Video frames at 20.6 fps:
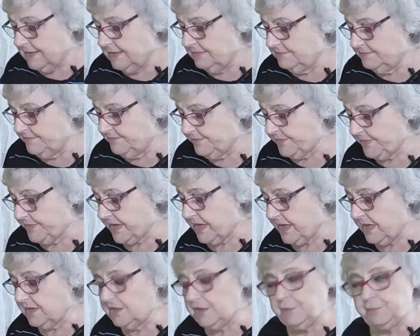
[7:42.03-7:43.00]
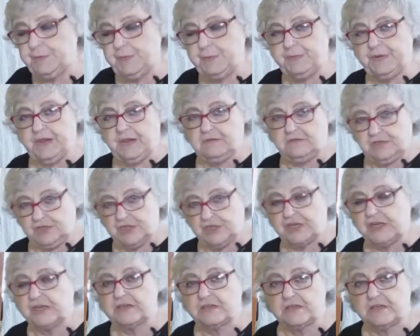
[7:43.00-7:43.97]
"Can you prepare a chicken dish
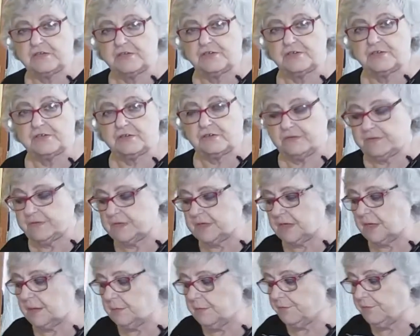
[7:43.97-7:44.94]
the day before?"